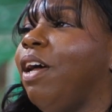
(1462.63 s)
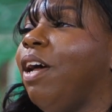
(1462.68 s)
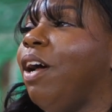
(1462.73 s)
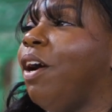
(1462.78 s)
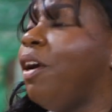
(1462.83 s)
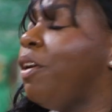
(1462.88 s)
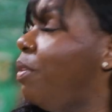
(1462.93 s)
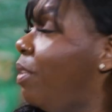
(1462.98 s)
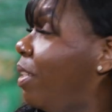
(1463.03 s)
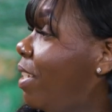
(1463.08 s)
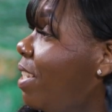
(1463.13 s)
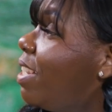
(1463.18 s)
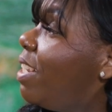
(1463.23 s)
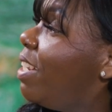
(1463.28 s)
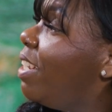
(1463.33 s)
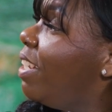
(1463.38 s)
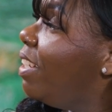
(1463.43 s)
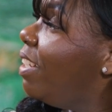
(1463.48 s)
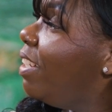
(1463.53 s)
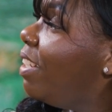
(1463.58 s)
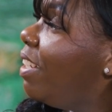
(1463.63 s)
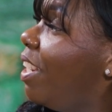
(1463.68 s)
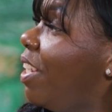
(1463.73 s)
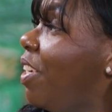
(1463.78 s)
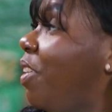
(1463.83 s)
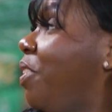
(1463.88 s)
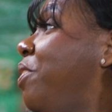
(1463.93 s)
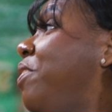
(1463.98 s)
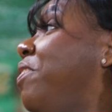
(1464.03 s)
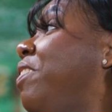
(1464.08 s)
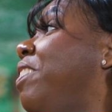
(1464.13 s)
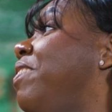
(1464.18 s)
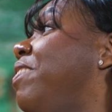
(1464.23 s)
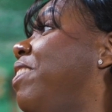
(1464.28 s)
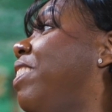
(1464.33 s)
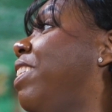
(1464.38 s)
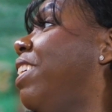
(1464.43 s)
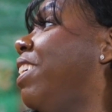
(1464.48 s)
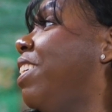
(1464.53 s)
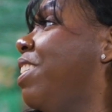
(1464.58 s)
are you listening and are you
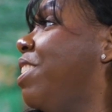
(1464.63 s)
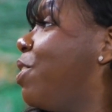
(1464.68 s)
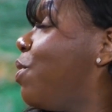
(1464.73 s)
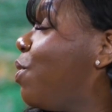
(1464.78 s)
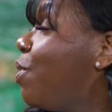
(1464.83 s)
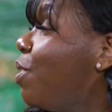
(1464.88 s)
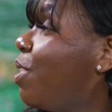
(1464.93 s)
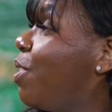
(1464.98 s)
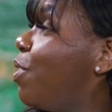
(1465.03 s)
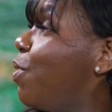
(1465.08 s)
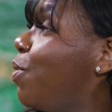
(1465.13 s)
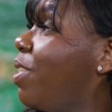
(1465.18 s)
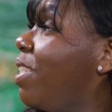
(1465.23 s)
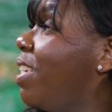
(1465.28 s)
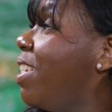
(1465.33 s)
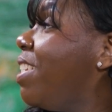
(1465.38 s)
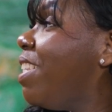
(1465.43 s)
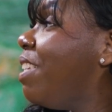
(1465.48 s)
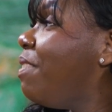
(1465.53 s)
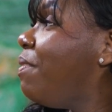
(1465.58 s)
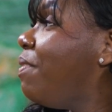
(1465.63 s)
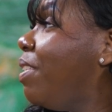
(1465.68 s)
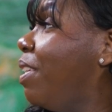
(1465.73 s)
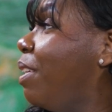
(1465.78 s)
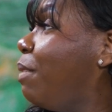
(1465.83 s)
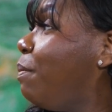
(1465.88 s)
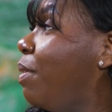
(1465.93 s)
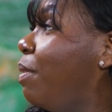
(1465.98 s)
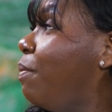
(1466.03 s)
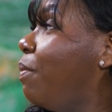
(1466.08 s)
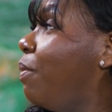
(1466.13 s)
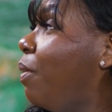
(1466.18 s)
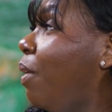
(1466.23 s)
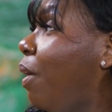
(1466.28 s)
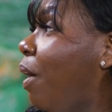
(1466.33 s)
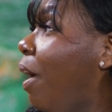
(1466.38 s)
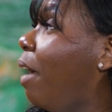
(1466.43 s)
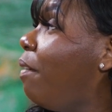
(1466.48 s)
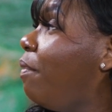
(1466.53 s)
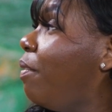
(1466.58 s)
judging? Because those are the two things I feel like people
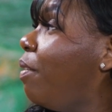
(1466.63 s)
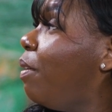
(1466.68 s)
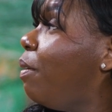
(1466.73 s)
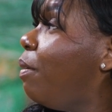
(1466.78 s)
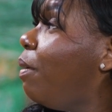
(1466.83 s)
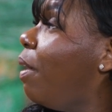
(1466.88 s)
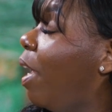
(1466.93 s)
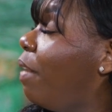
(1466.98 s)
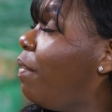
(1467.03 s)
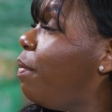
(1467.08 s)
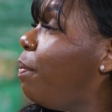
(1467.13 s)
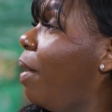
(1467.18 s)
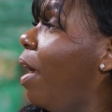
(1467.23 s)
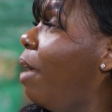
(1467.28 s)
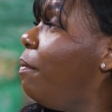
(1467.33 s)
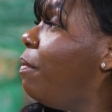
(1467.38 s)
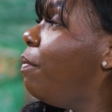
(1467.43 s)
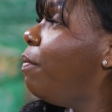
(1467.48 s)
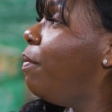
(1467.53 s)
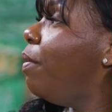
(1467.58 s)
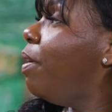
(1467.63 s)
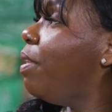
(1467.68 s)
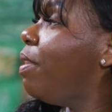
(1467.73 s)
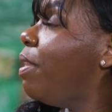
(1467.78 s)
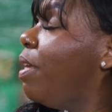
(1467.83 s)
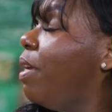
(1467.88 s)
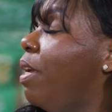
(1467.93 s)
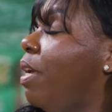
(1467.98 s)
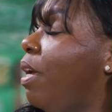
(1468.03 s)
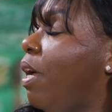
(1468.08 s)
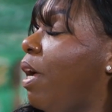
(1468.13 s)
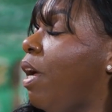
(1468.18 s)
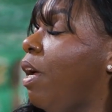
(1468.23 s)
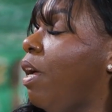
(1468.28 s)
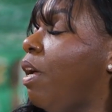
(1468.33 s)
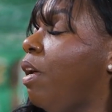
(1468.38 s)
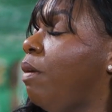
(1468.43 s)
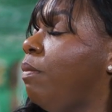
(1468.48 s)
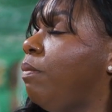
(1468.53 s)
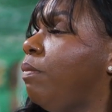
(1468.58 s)
have a problem with.
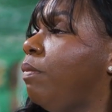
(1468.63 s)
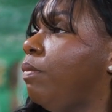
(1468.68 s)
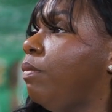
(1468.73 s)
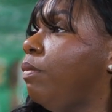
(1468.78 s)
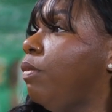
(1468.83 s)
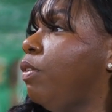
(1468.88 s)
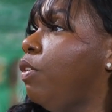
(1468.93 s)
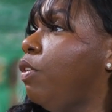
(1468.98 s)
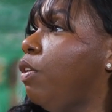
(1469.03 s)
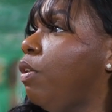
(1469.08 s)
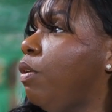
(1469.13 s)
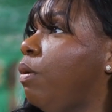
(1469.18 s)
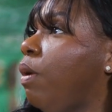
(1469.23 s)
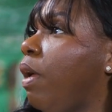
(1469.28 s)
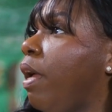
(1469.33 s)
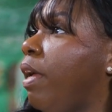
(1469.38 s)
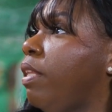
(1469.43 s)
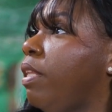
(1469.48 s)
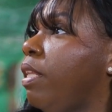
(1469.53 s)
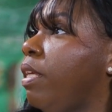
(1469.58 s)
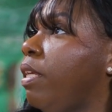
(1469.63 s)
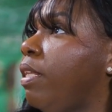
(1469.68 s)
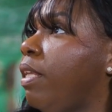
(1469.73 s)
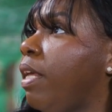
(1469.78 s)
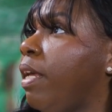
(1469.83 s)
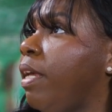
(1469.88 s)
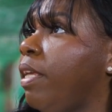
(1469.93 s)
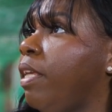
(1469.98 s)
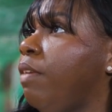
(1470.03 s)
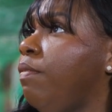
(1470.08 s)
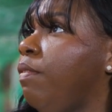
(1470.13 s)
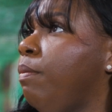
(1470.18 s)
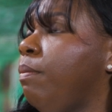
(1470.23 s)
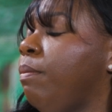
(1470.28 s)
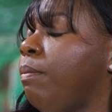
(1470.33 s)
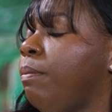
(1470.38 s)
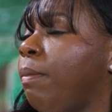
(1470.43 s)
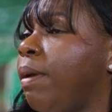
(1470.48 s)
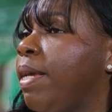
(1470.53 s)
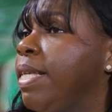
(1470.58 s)
I think that
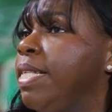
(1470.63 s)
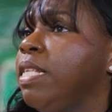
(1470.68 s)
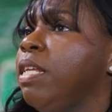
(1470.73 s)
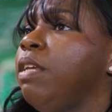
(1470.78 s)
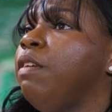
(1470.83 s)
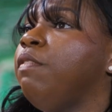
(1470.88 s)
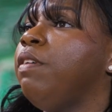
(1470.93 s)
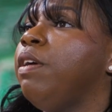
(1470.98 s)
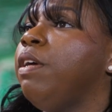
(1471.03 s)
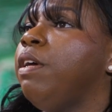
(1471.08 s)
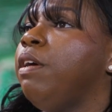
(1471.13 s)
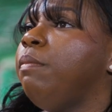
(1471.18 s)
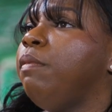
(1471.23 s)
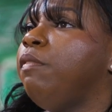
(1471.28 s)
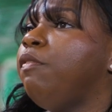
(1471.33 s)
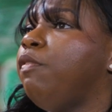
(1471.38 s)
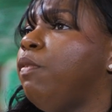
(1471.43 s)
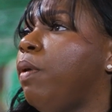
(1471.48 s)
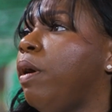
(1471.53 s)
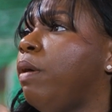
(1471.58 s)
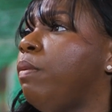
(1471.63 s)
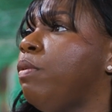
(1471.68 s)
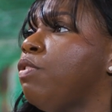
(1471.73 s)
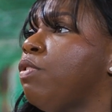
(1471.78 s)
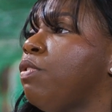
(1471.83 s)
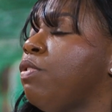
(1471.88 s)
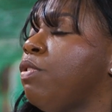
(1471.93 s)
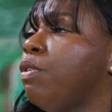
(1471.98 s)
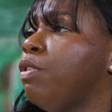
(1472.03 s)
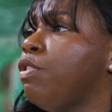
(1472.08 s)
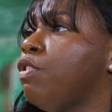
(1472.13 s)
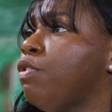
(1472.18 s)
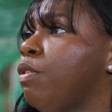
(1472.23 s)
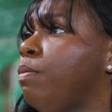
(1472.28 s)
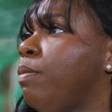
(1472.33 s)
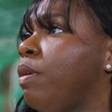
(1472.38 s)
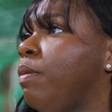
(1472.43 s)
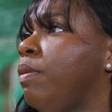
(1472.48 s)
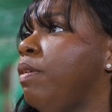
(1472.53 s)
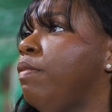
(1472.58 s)
even myself, before I was a nurse,
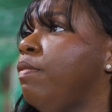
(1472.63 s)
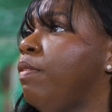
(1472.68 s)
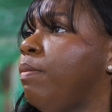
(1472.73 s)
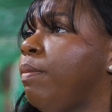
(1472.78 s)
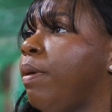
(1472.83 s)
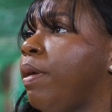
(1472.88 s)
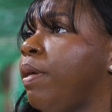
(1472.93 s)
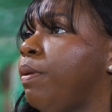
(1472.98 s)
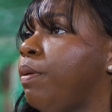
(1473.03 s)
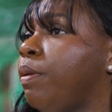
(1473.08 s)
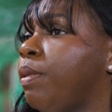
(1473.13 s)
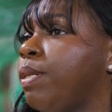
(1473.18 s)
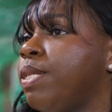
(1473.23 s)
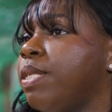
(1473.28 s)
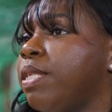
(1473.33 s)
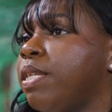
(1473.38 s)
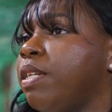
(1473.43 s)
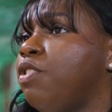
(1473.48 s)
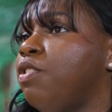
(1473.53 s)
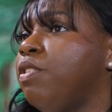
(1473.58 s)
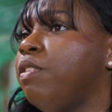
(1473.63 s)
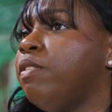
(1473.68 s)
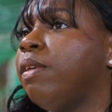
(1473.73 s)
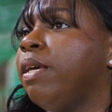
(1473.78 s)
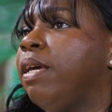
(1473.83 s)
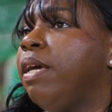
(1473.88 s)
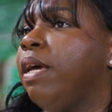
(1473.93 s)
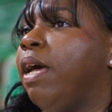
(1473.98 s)
or maybe even my early stages,